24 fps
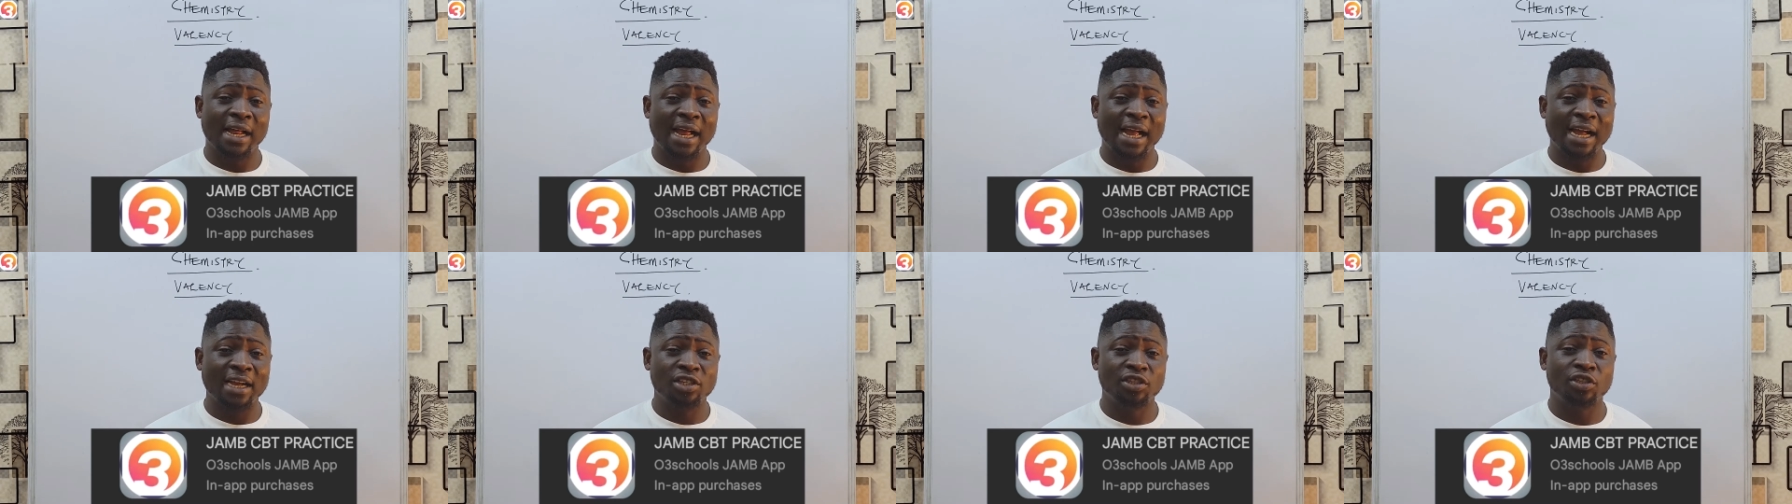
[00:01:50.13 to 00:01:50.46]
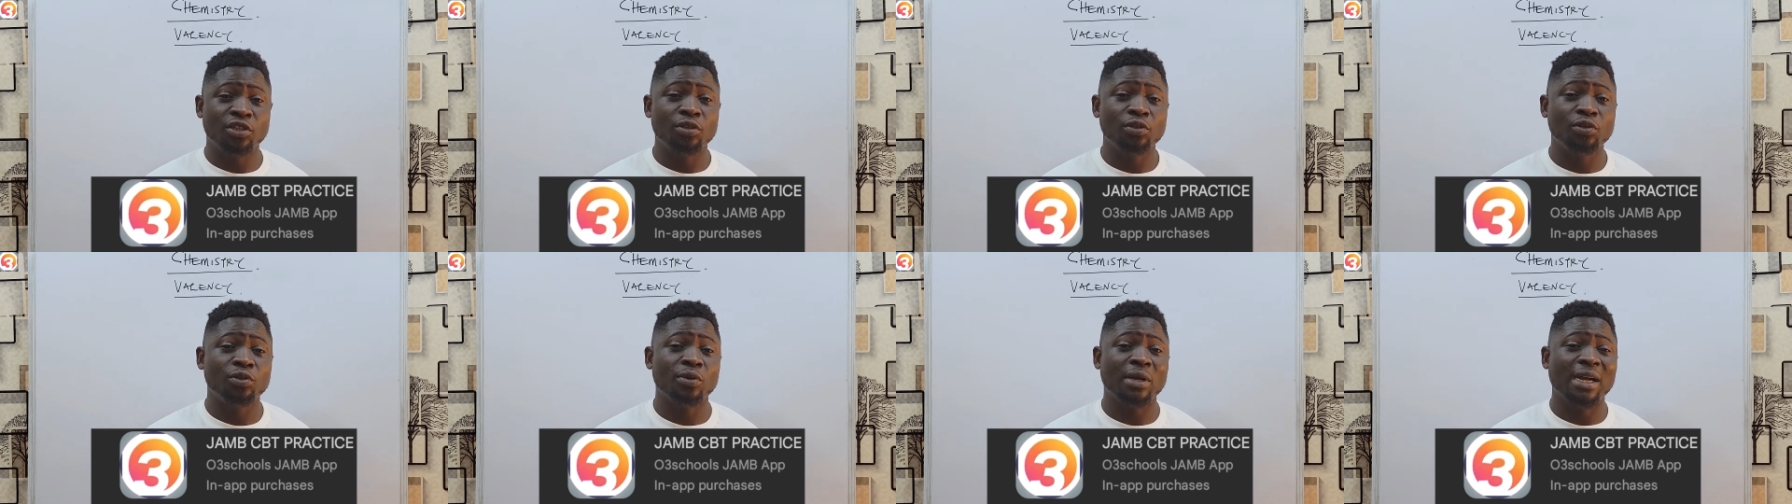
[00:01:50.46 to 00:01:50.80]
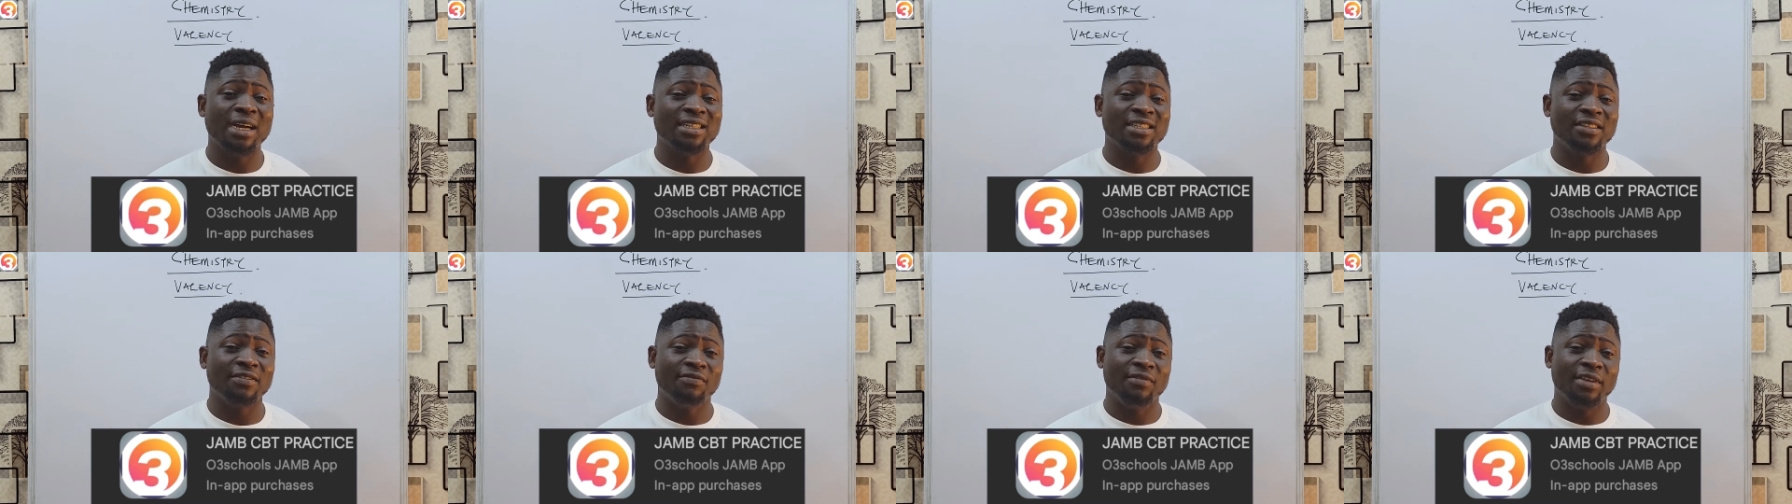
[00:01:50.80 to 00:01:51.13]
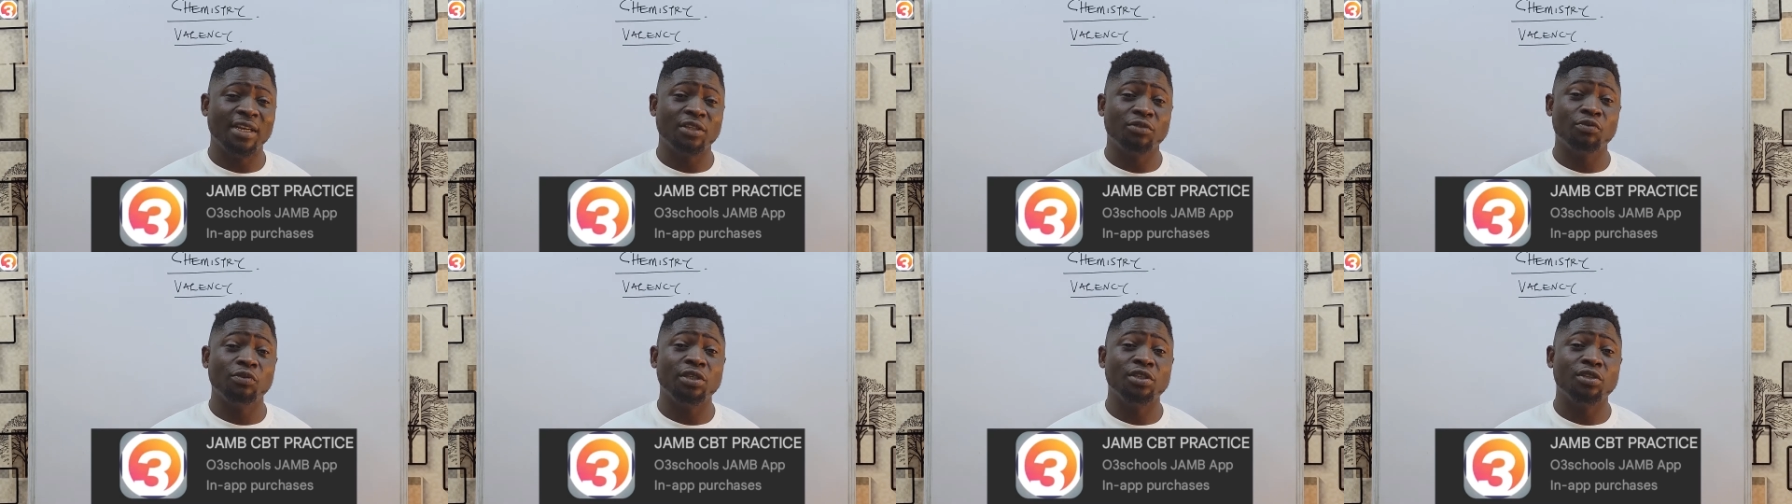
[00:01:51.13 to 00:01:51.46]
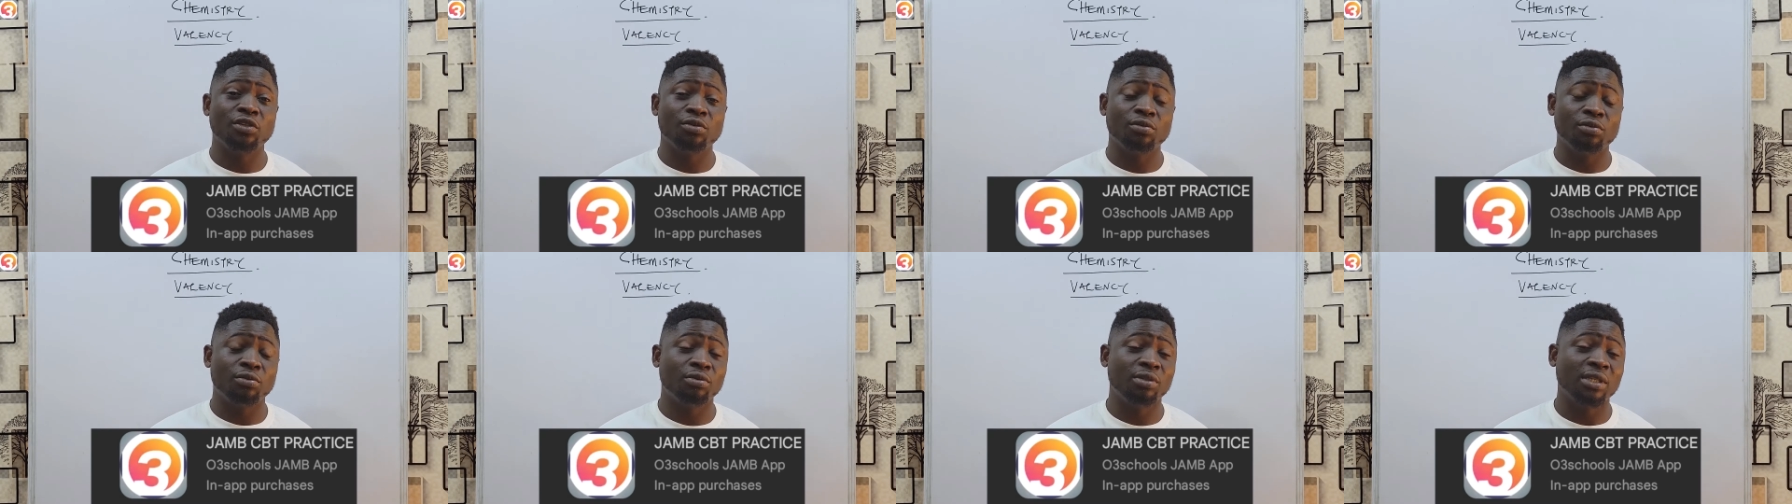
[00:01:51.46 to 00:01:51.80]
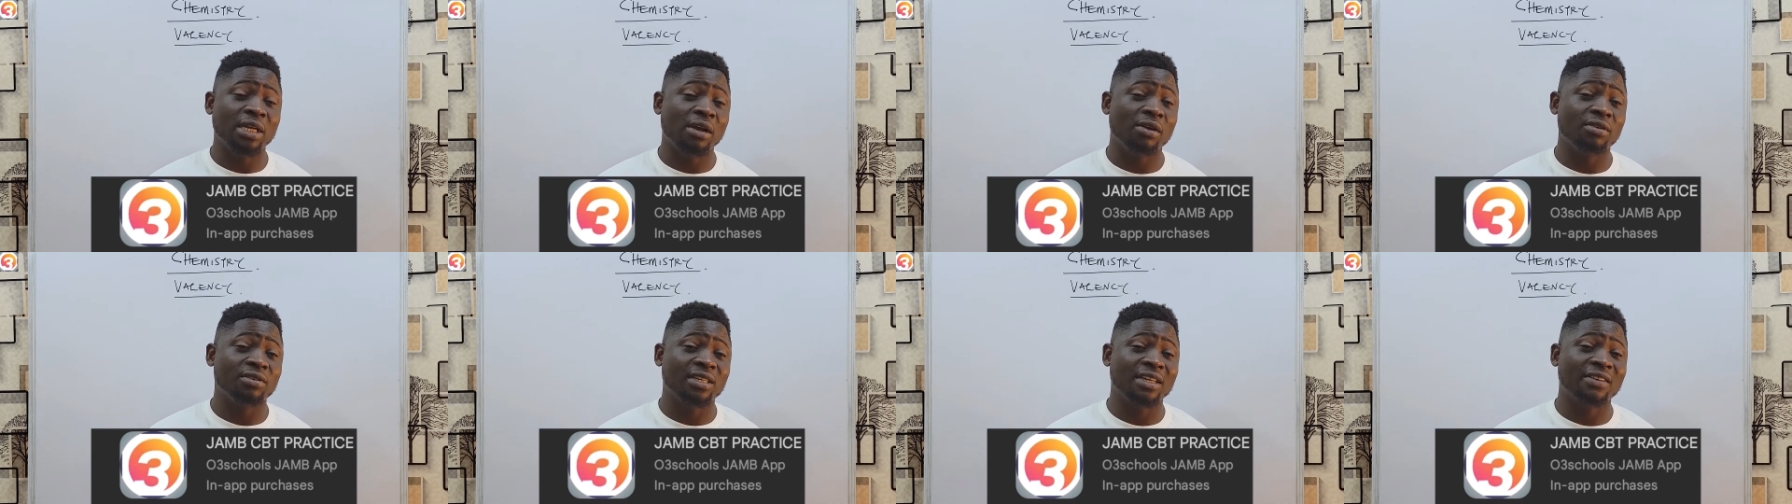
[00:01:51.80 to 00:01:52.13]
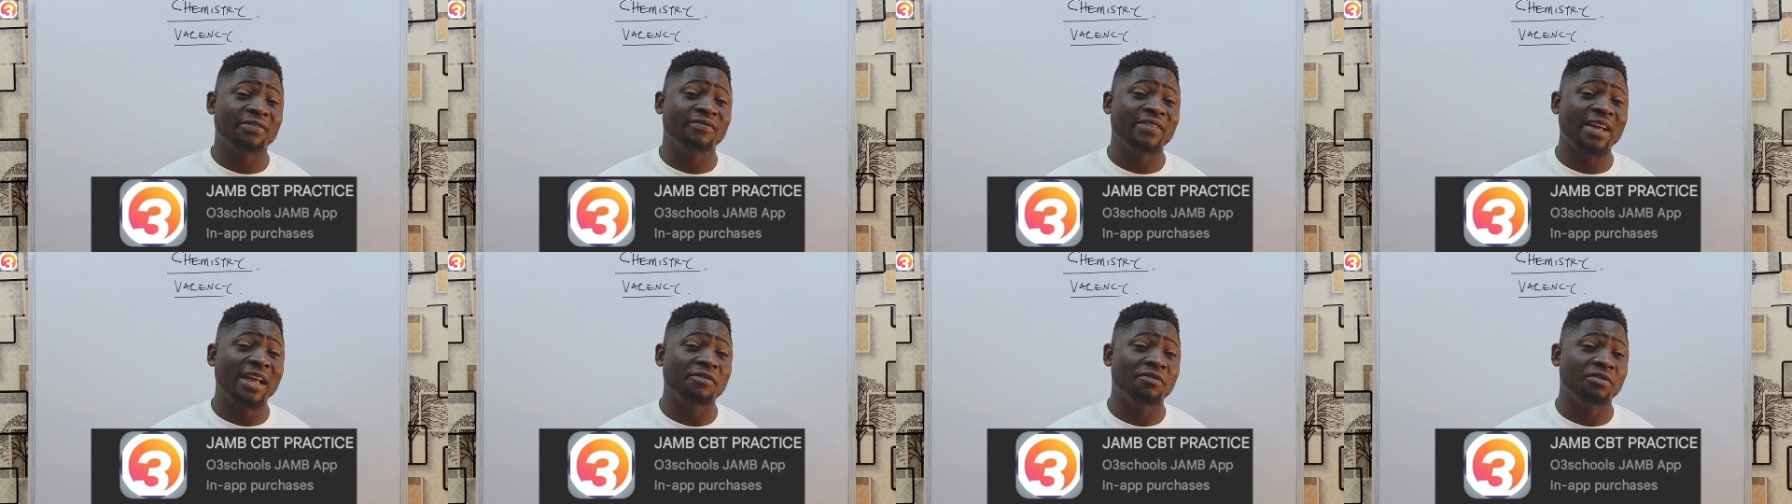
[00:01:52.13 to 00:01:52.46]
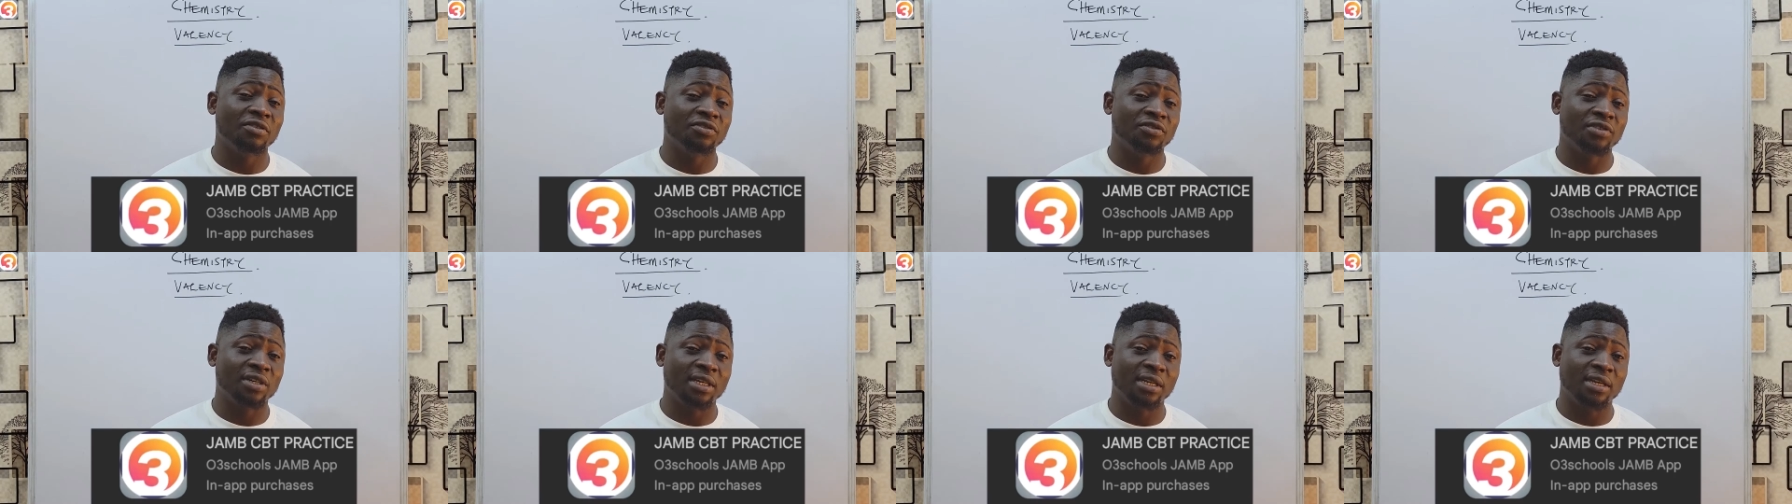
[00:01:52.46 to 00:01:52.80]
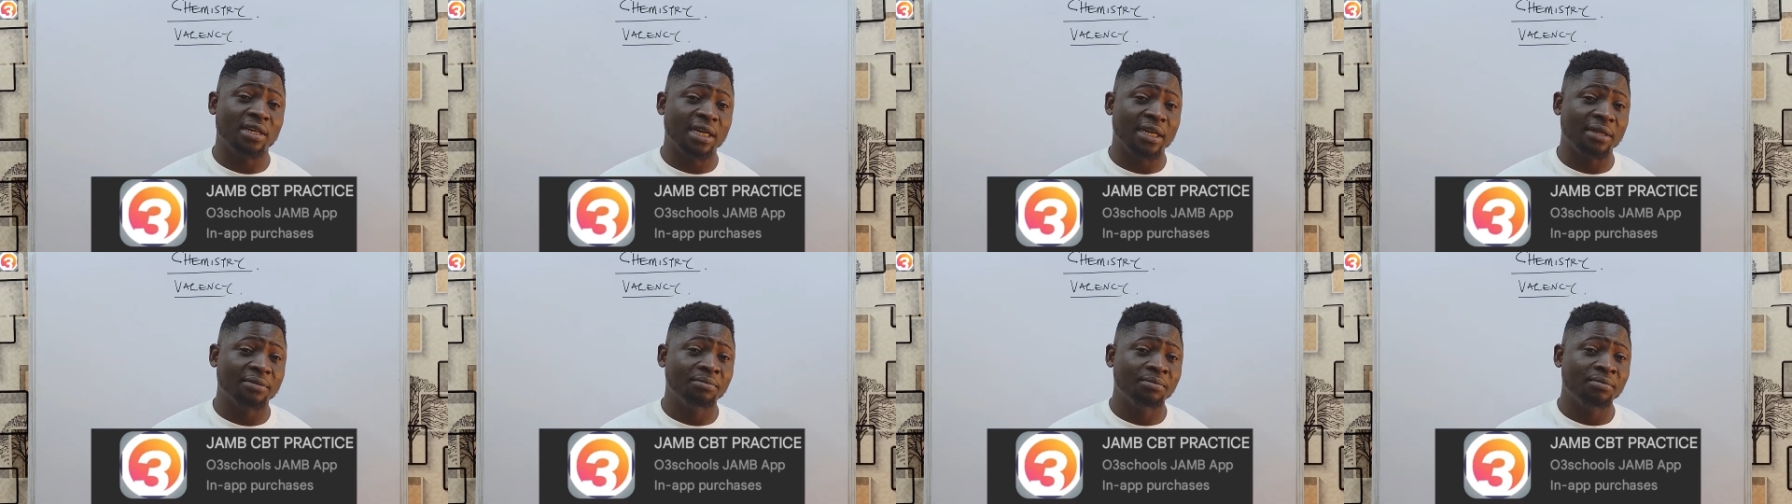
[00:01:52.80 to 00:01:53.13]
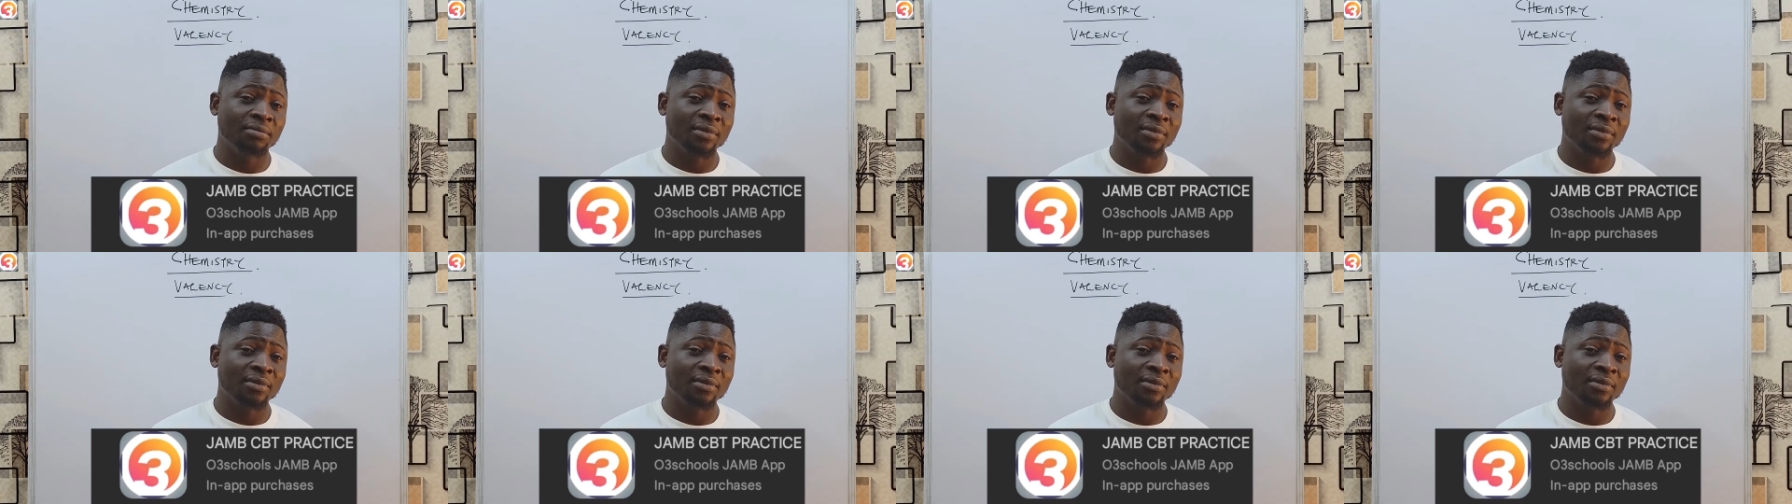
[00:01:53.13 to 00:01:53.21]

asks you to activate with 2,500 naira.